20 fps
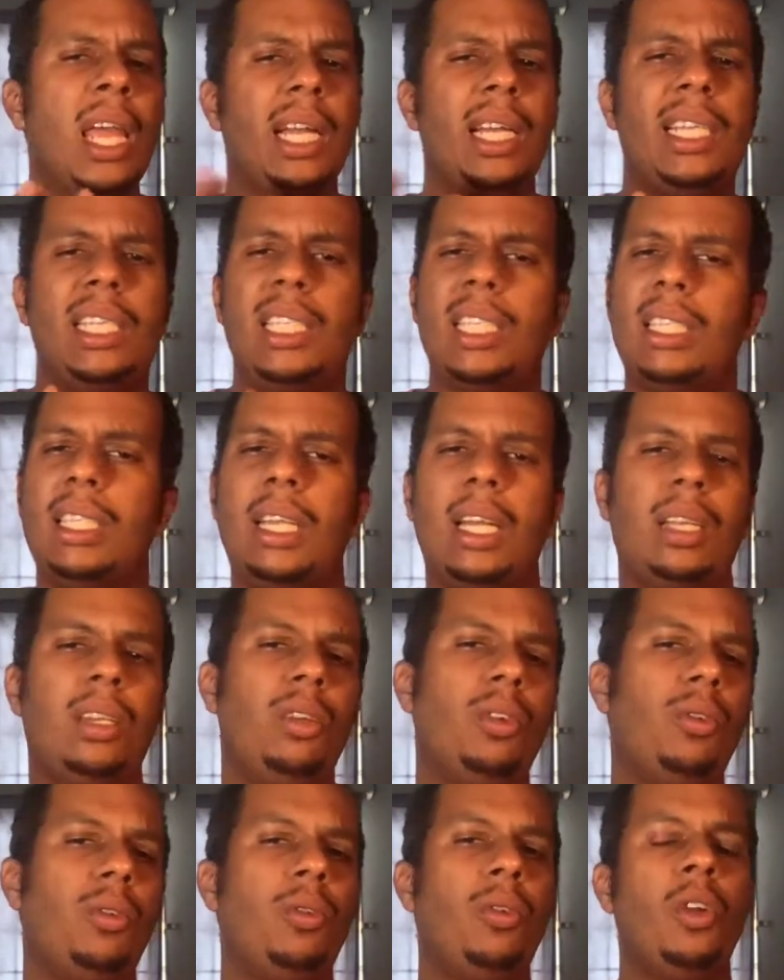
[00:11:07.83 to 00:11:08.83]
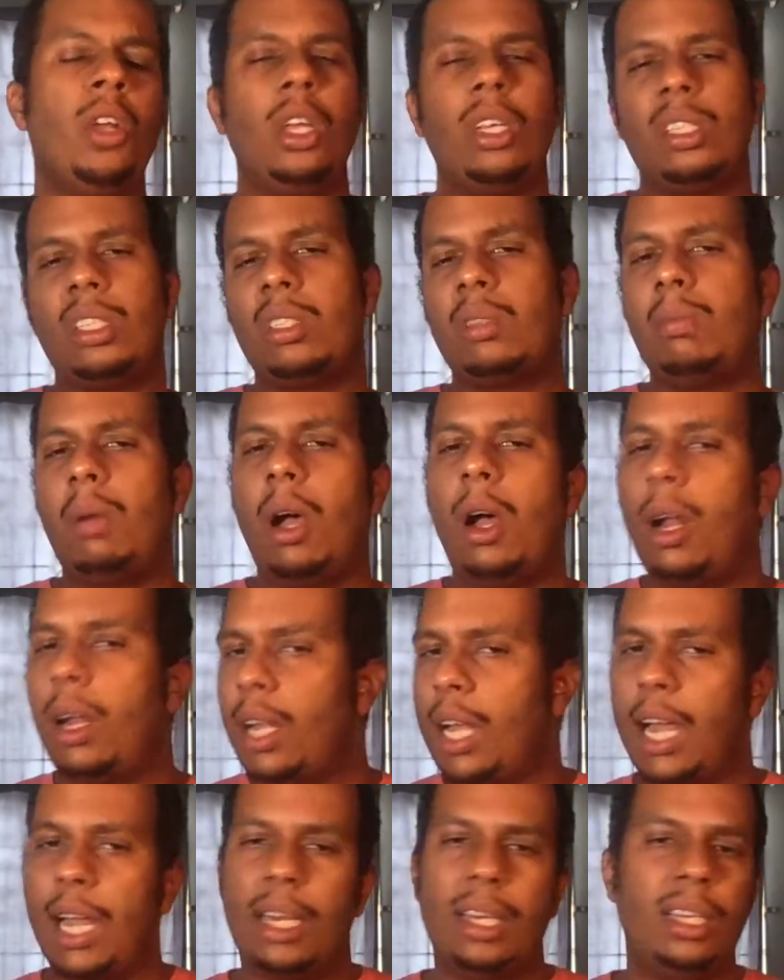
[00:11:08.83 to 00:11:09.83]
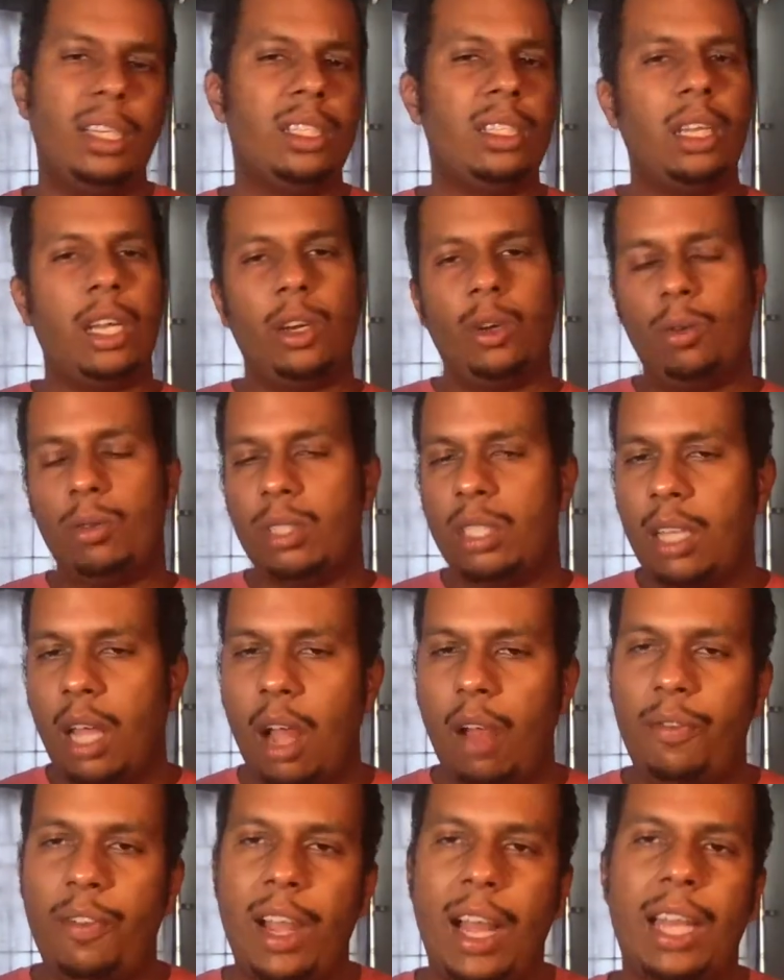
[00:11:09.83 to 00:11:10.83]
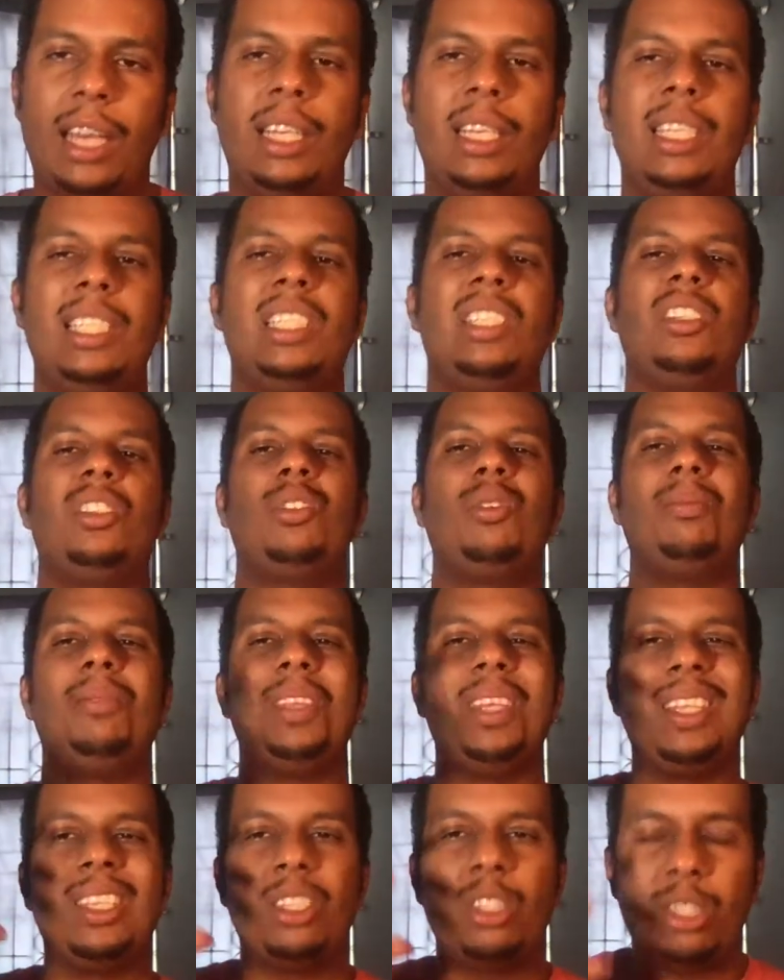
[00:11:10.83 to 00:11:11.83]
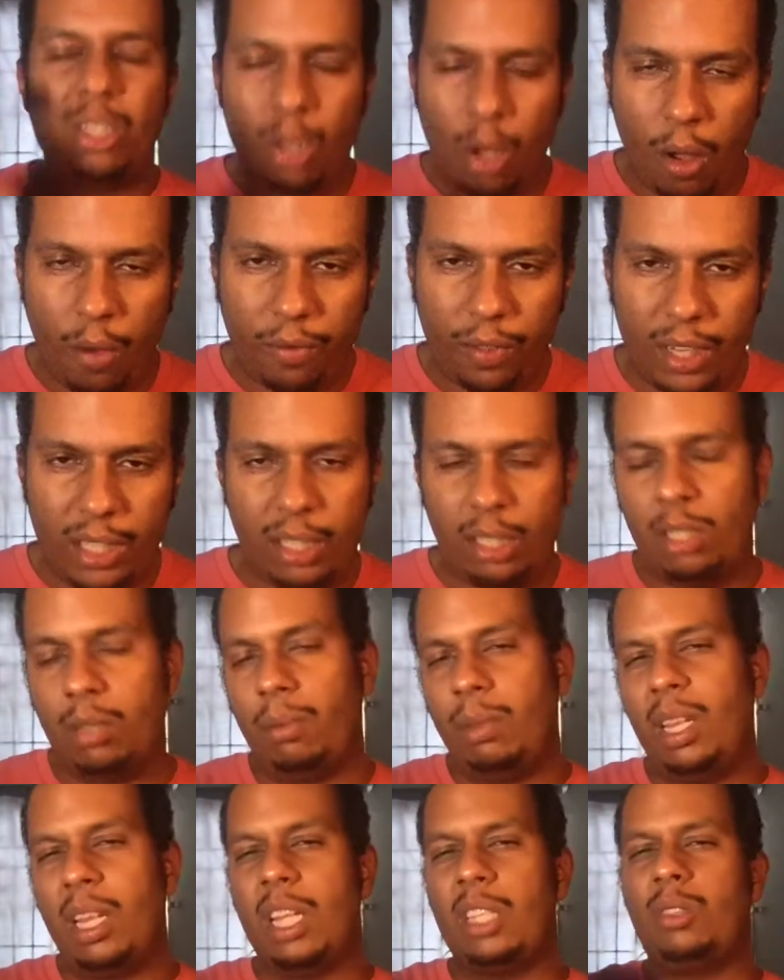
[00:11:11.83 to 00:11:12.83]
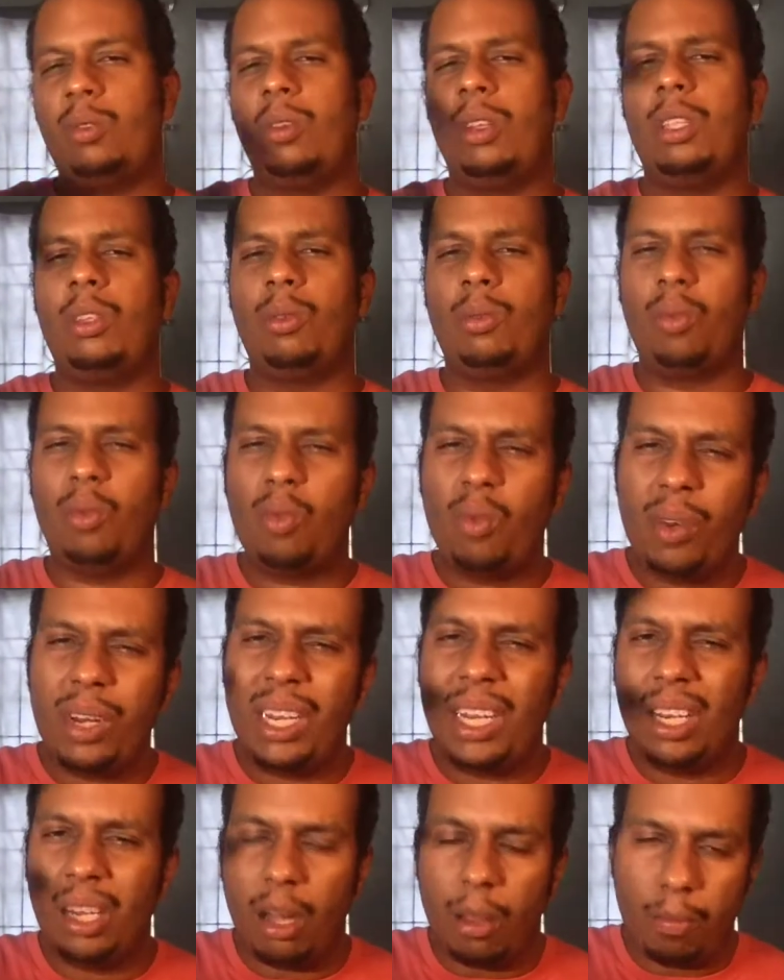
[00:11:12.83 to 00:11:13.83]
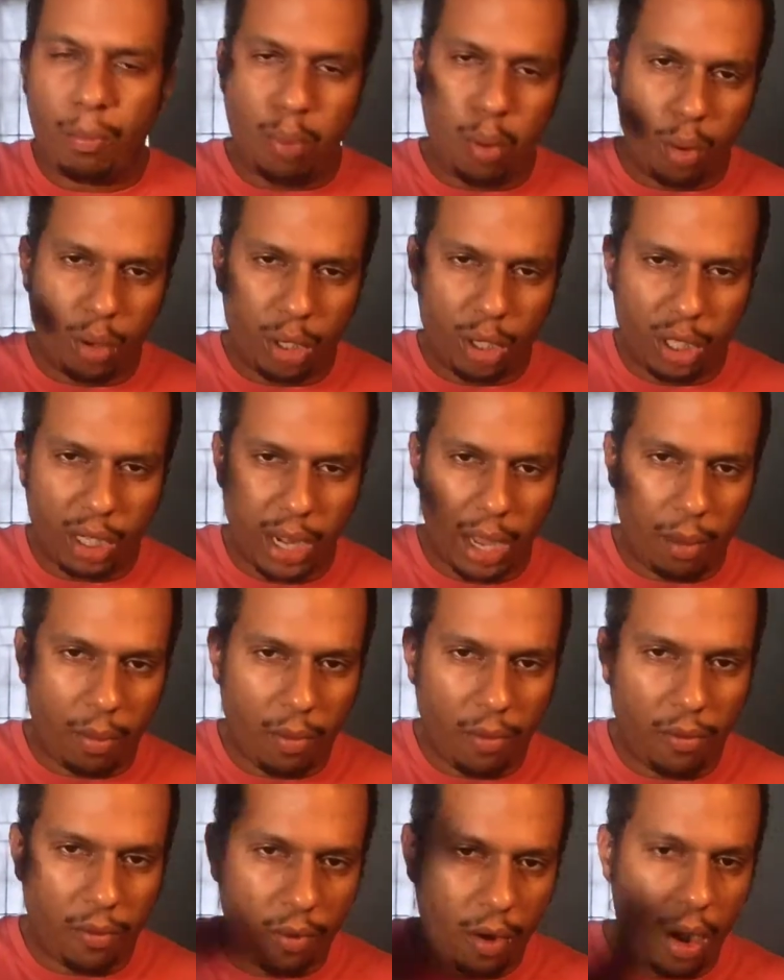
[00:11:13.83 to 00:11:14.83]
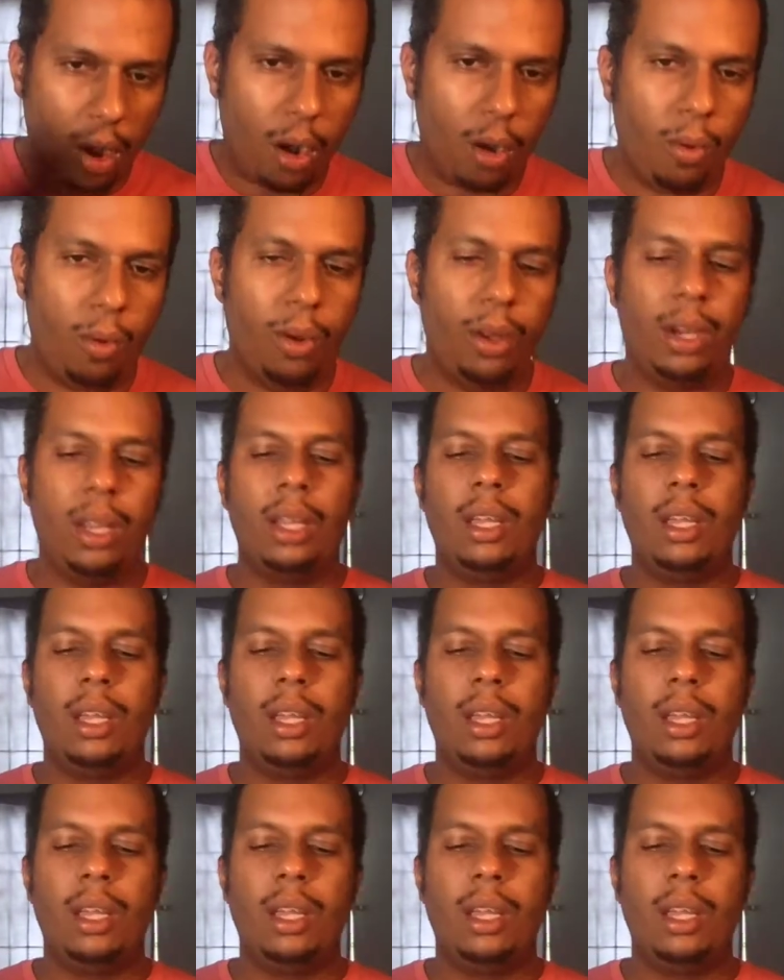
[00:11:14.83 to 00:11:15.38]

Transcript: This is not no small garden, this is not no soft garden, this is something tough, this is something that's going to really push them forward.